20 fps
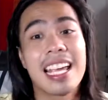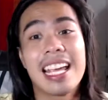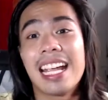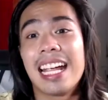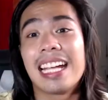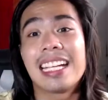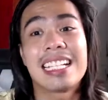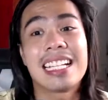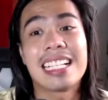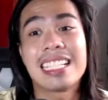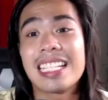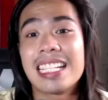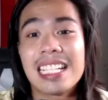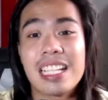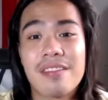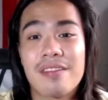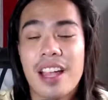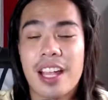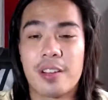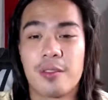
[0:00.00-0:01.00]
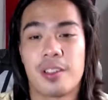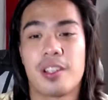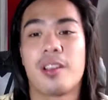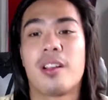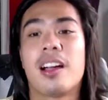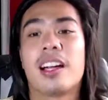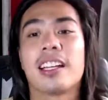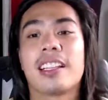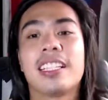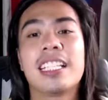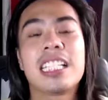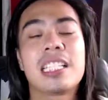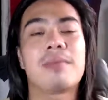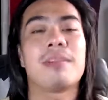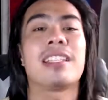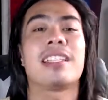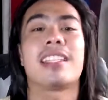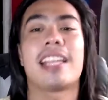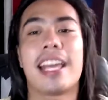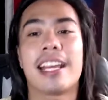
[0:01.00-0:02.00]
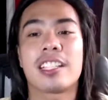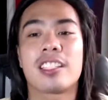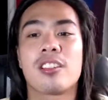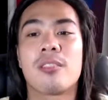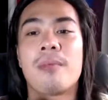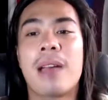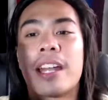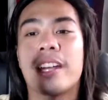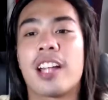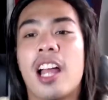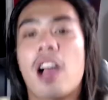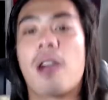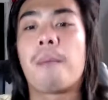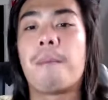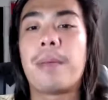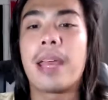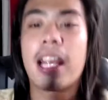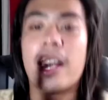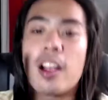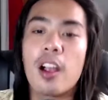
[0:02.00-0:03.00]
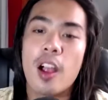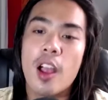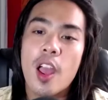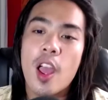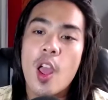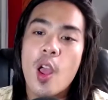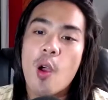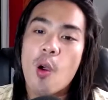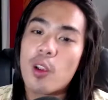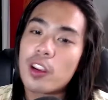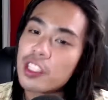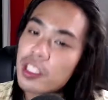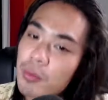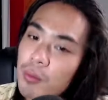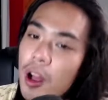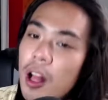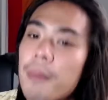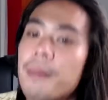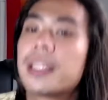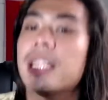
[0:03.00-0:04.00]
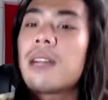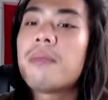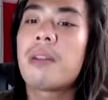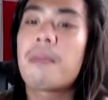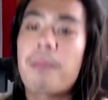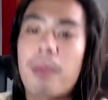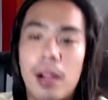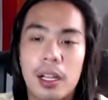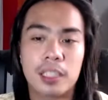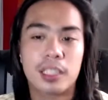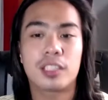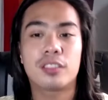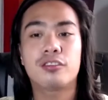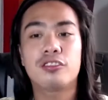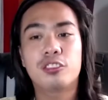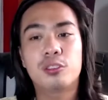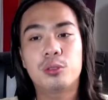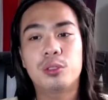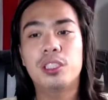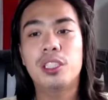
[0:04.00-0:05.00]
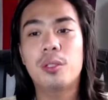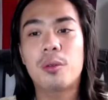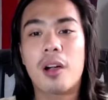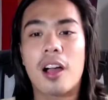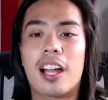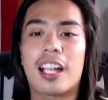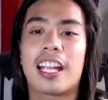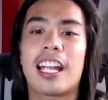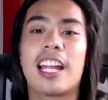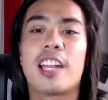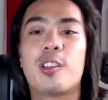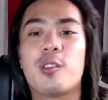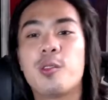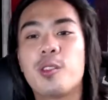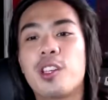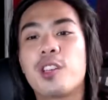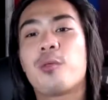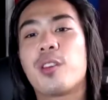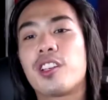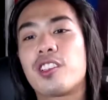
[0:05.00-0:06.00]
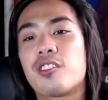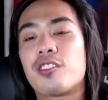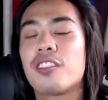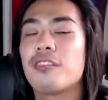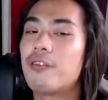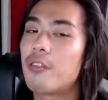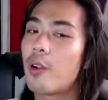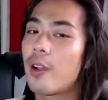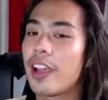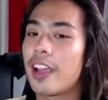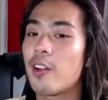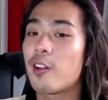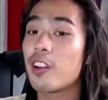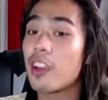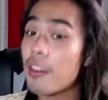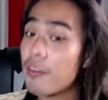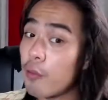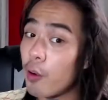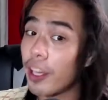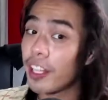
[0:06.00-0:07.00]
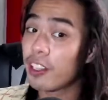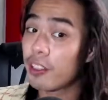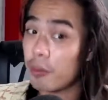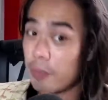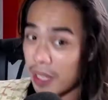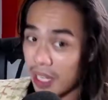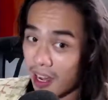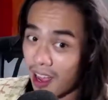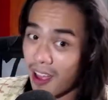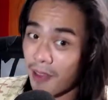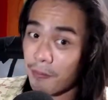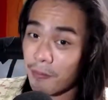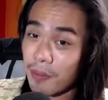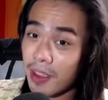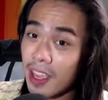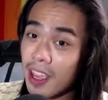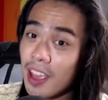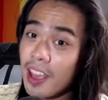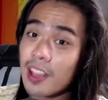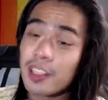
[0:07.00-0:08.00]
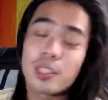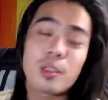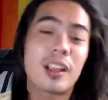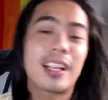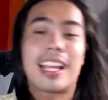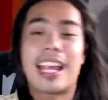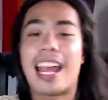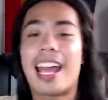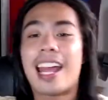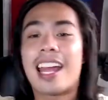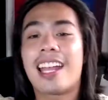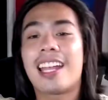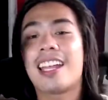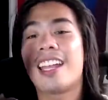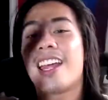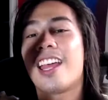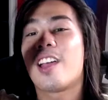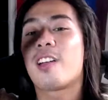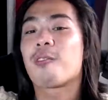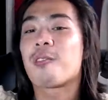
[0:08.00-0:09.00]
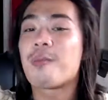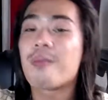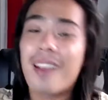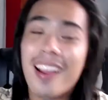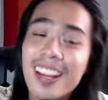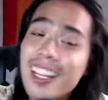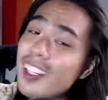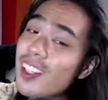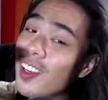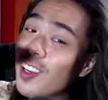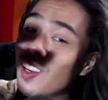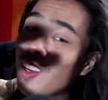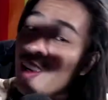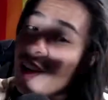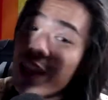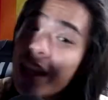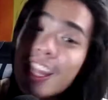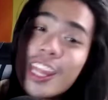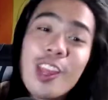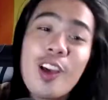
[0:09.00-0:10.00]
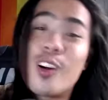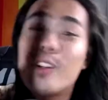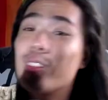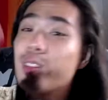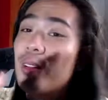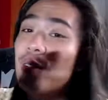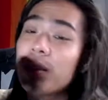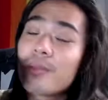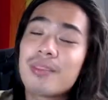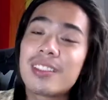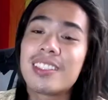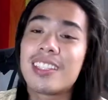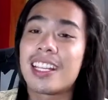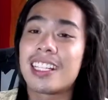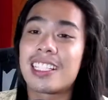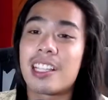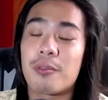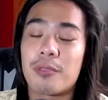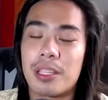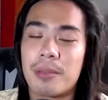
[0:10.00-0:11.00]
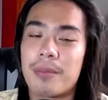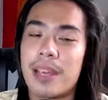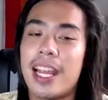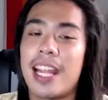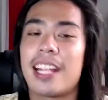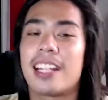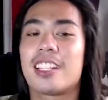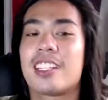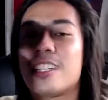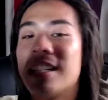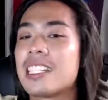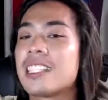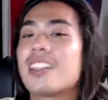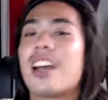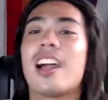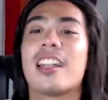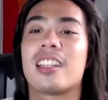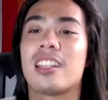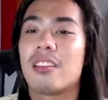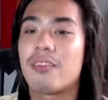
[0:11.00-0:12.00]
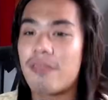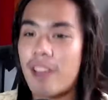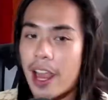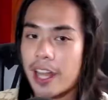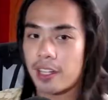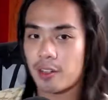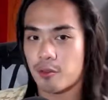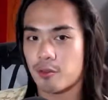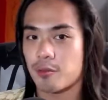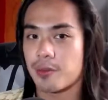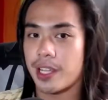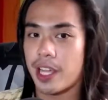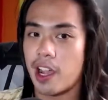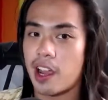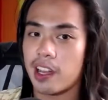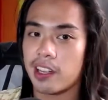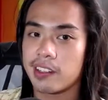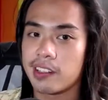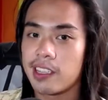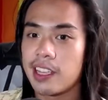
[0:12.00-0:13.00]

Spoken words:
It doesn't define who you are. These mistakes, no matter how big or small, become a part of who you are and who you wish to avoid to become. So again, reminder that all those mistakes that we make does not define who we are.